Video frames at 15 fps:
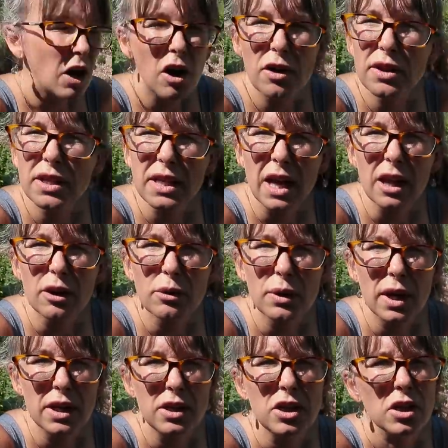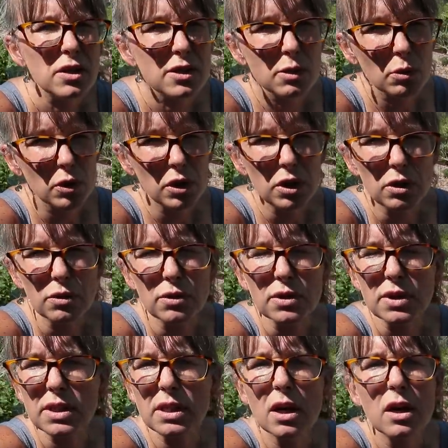all the yellow onions we'll
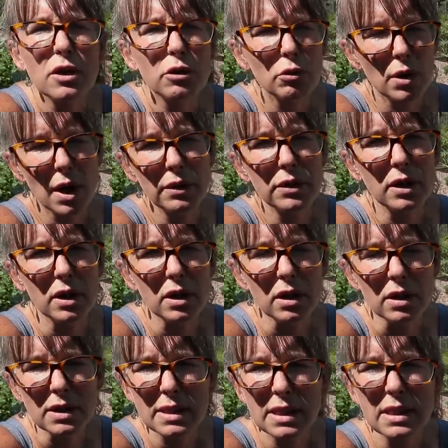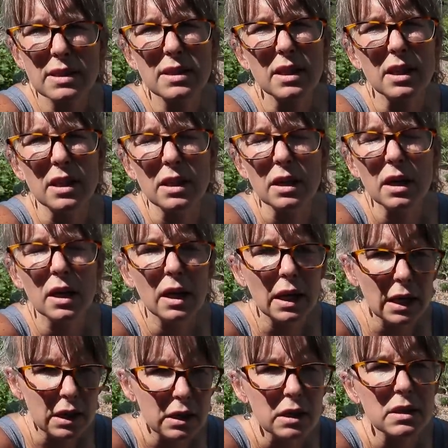use throughout the season
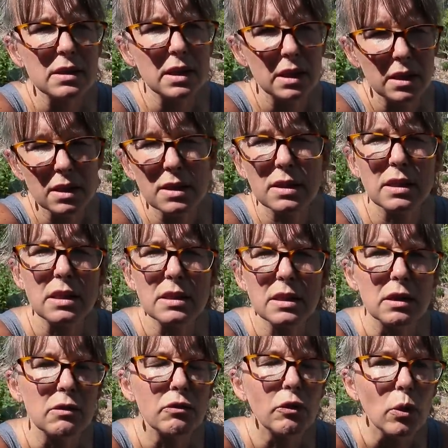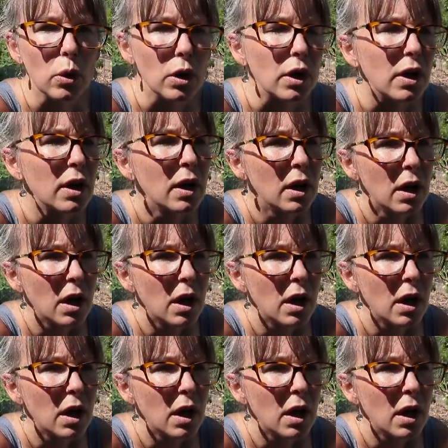and extended season for